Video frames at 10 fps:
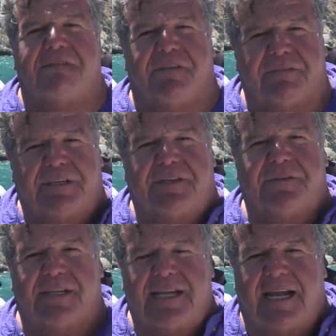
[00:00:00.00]
15th
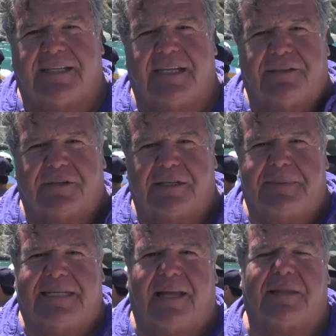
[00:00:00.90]
to the 19th. We're gonna
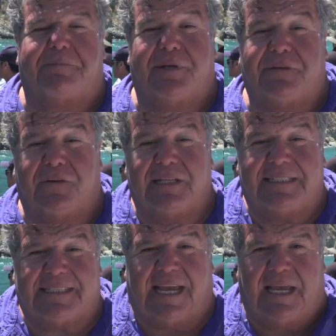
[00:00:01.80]
be down the beautiful
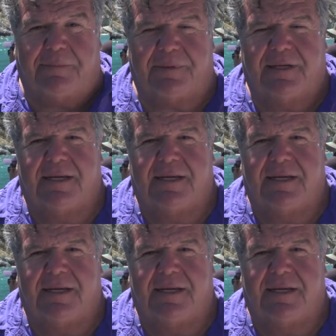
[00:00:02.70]
East Cape.